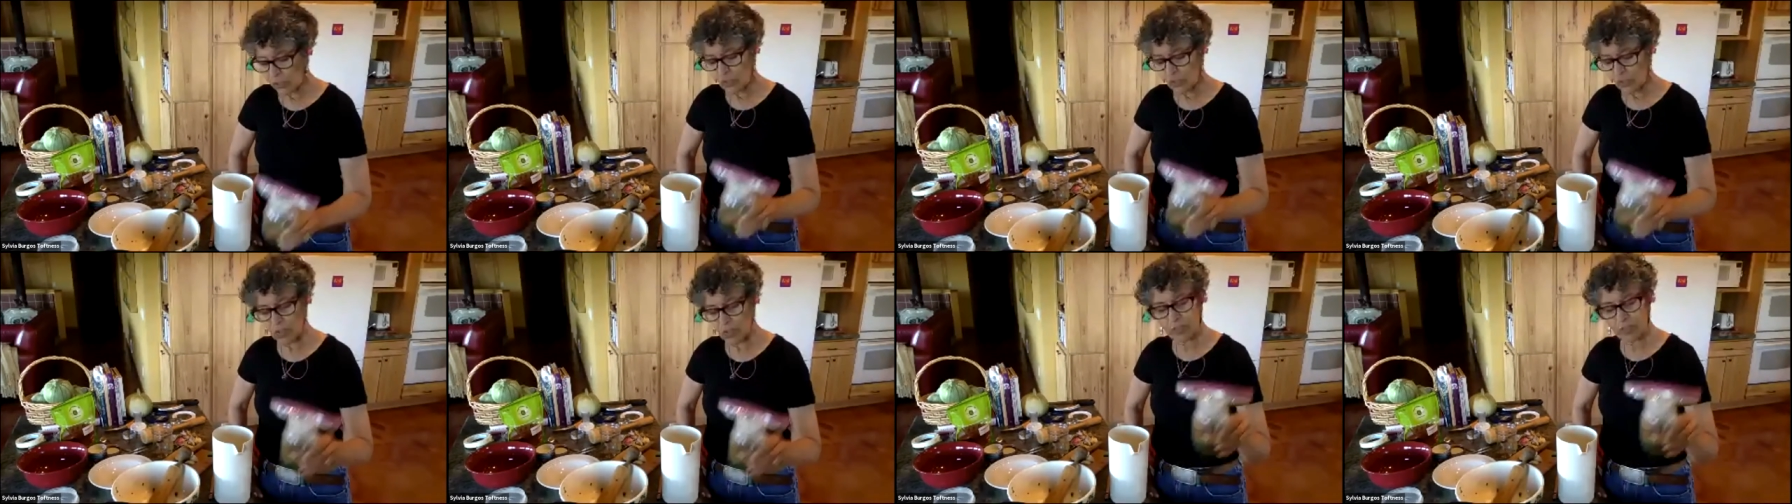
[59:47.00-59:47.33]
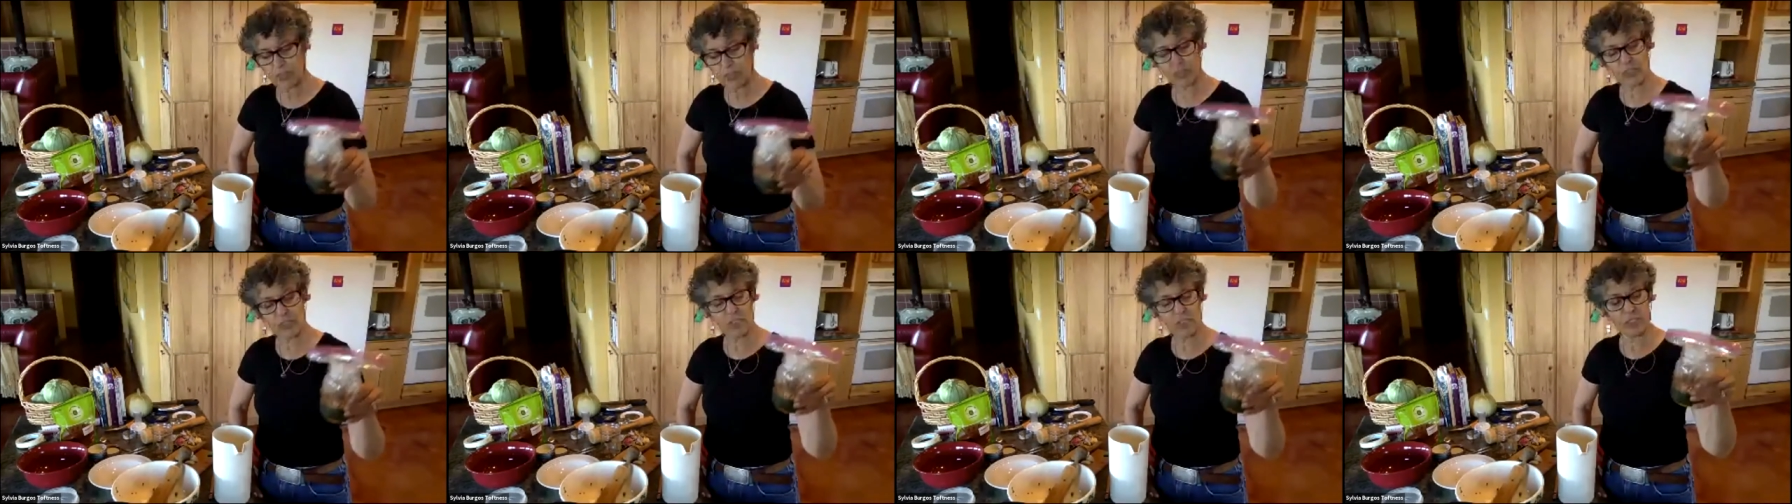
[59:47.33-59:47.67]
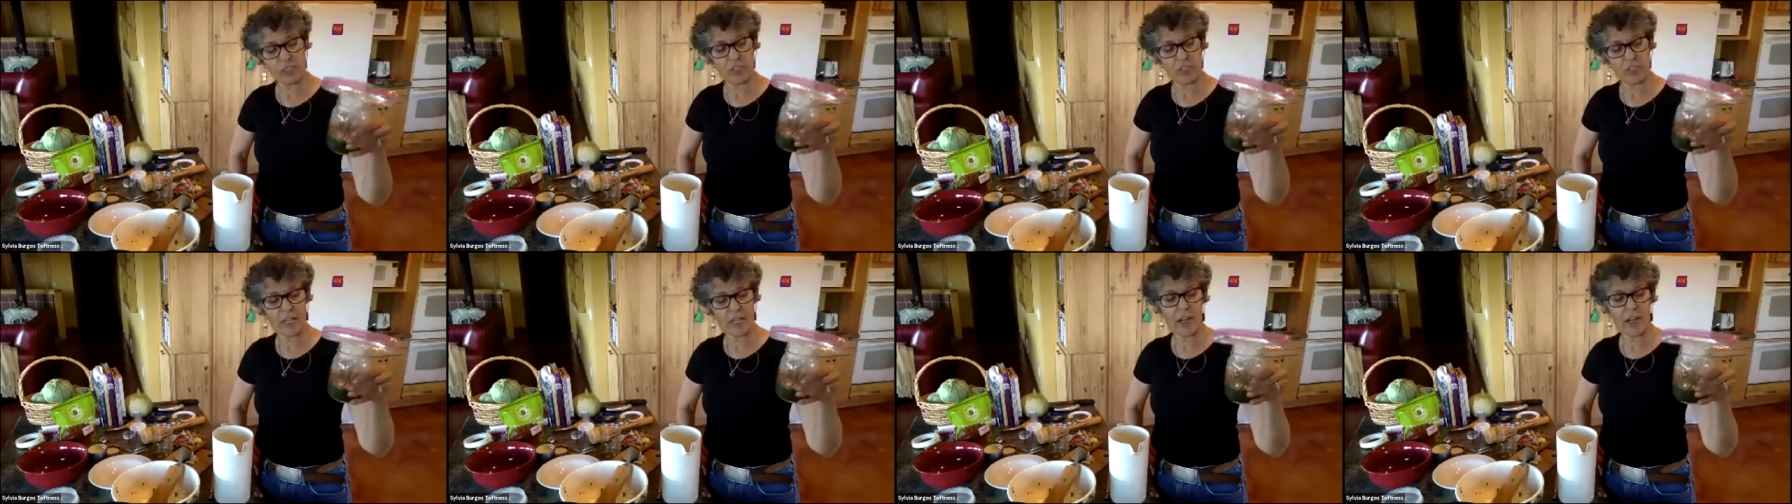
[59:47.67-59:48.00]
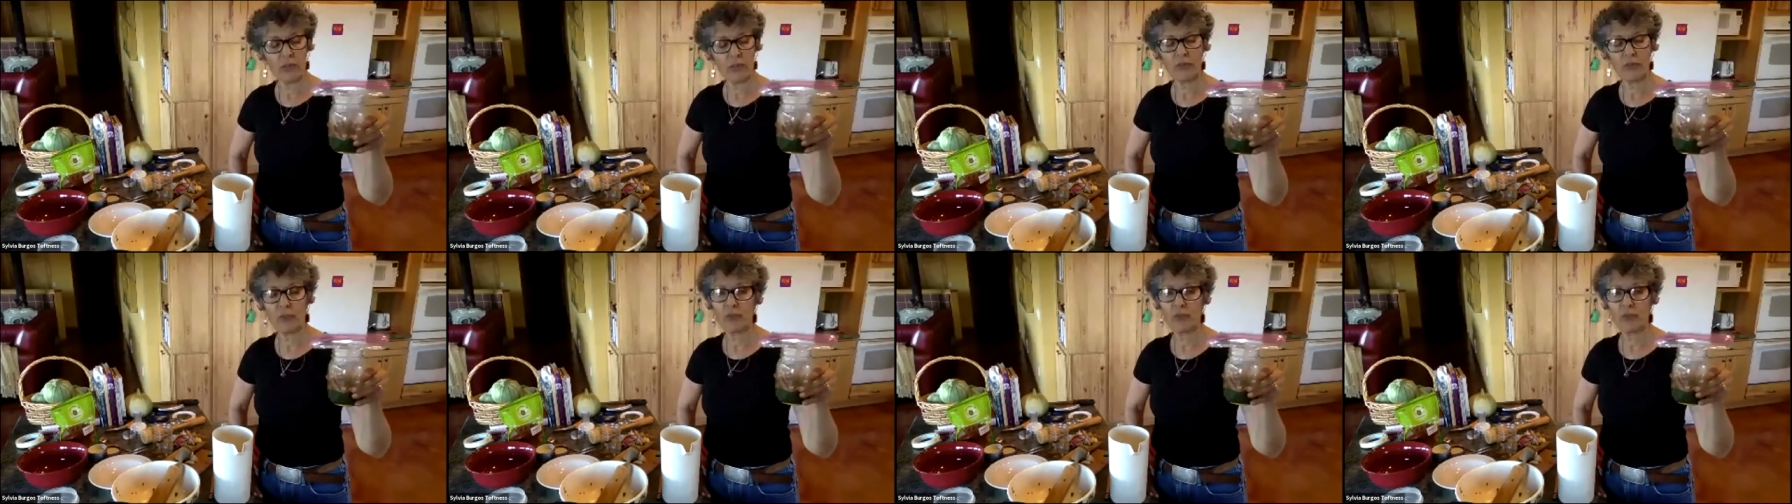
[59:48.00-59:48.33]
going to sit now
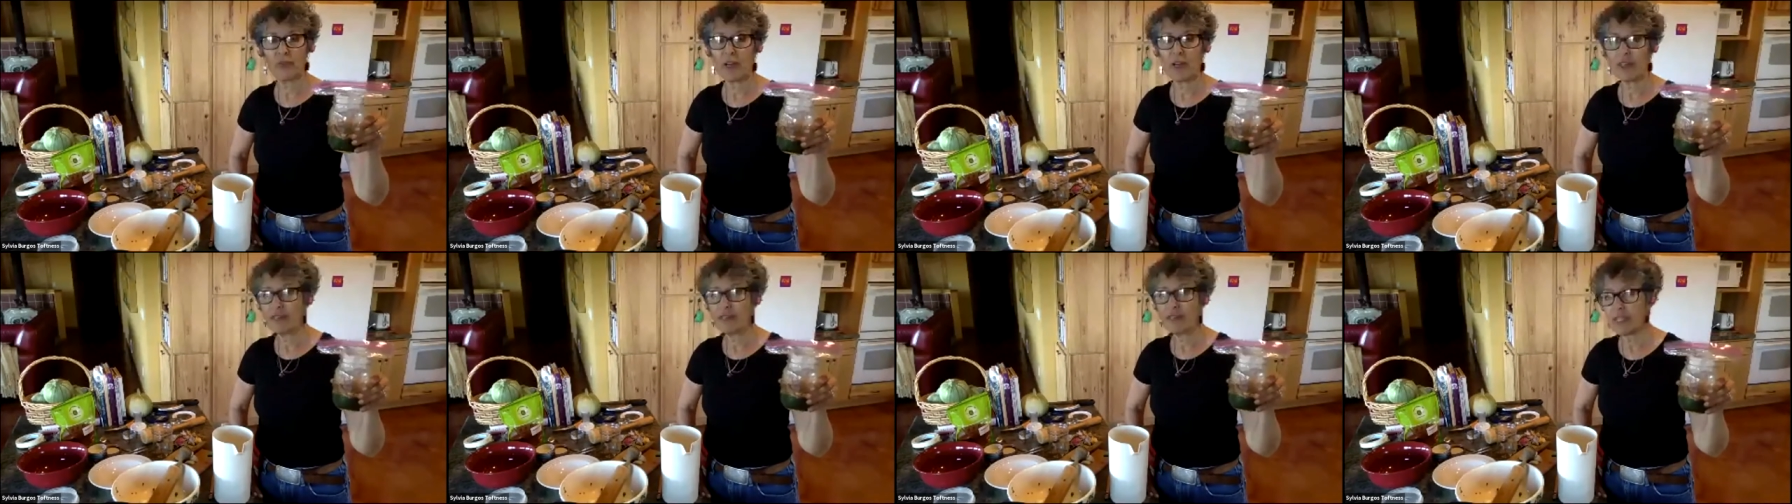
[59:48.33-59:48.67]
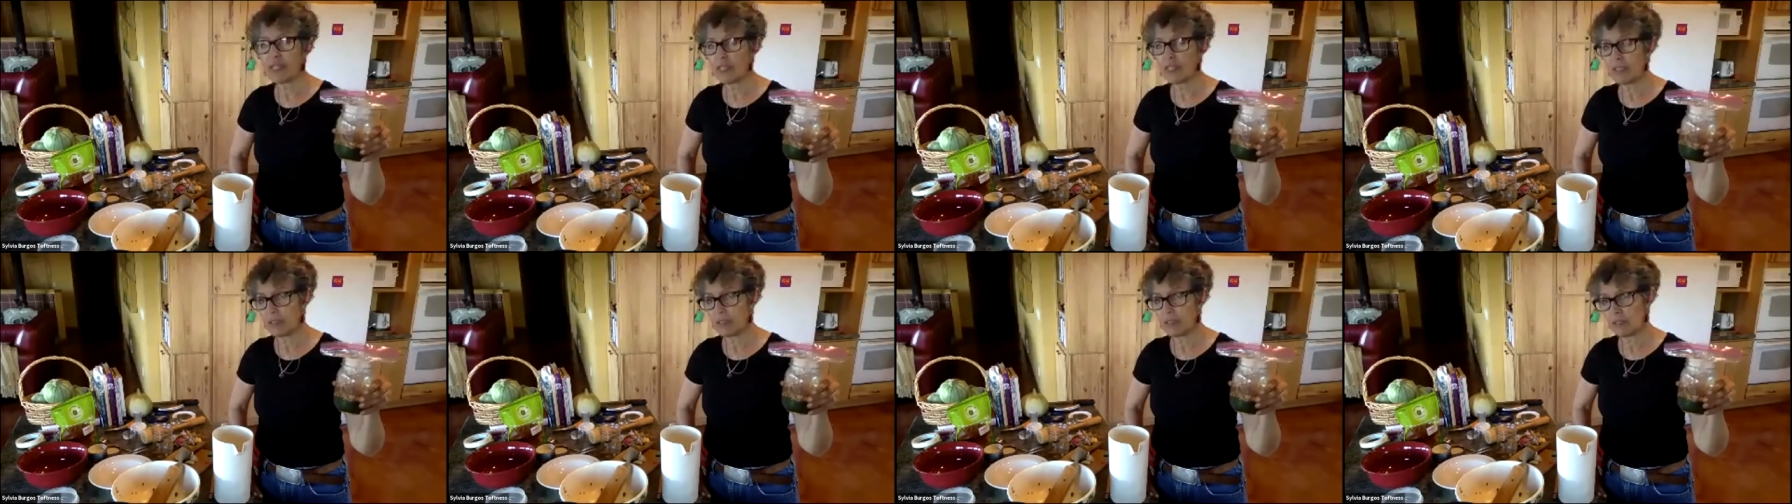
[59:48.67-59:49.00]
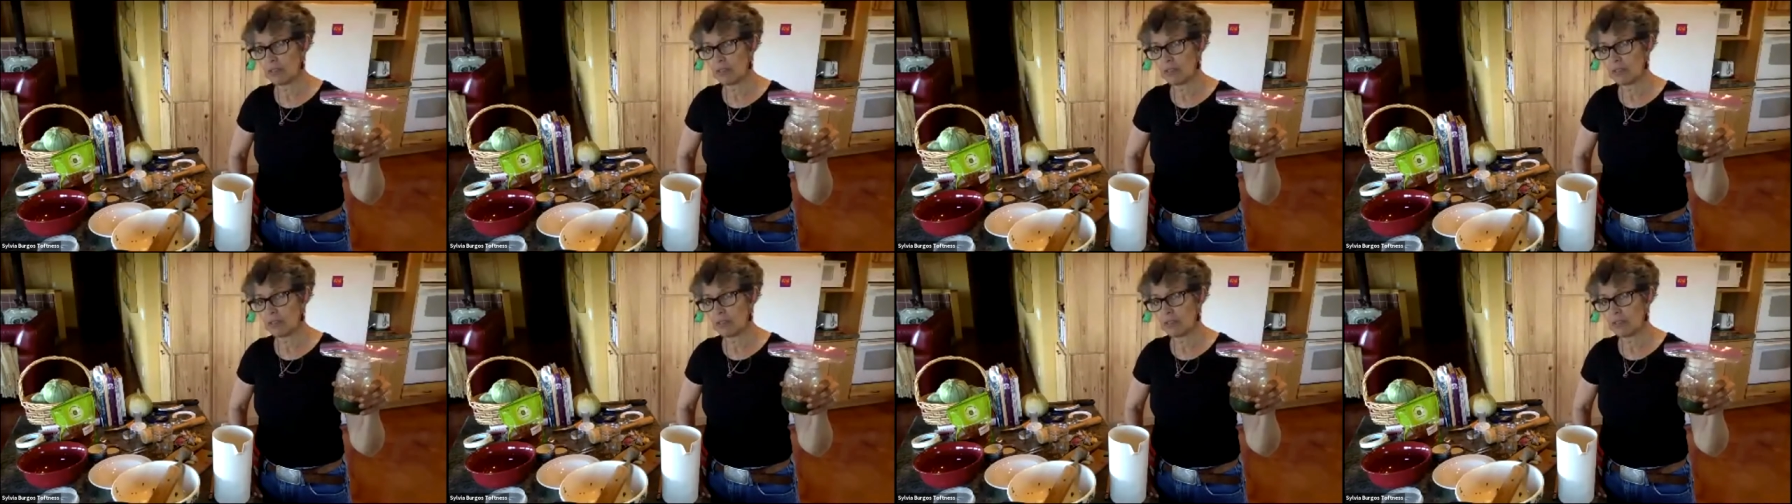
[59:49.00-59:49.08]
for 5 days.